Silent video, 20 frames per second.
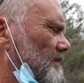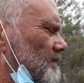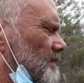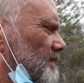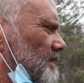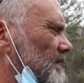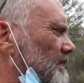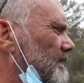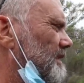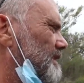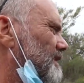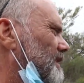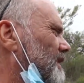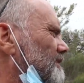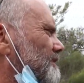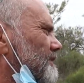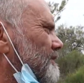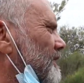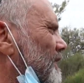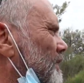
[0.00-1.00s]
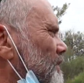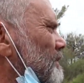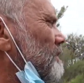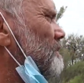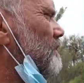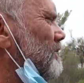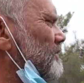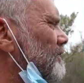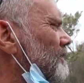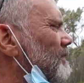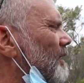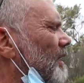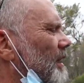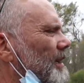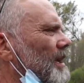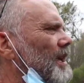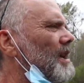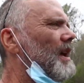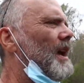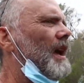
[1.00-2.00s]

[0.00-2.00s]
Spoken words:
it wasn't right,